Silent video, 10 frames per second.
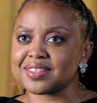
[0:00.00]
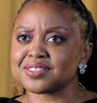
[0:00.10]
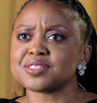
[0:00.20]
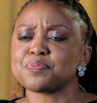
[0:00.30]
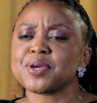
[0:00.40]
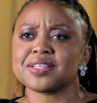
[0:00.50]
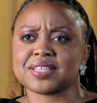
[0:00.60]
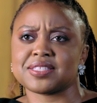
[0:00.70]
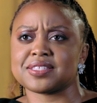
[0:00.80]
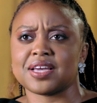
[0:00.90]
Is this
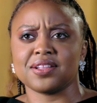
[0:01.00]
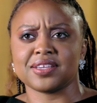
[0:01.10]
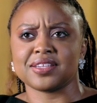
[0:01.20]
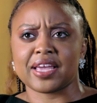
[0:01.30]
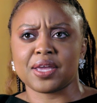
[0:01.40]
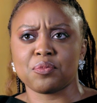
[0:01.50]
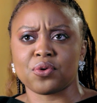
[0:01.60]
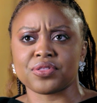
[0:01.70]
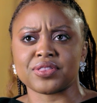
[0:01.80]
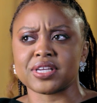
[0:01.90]
Beyonce's Italian name,
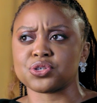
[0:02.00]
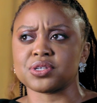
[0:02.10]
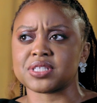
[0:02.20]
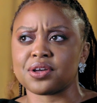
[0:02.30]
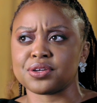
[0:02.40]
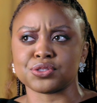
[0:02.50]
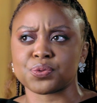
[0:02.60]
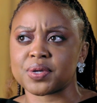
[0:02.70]
or they think it's her Italian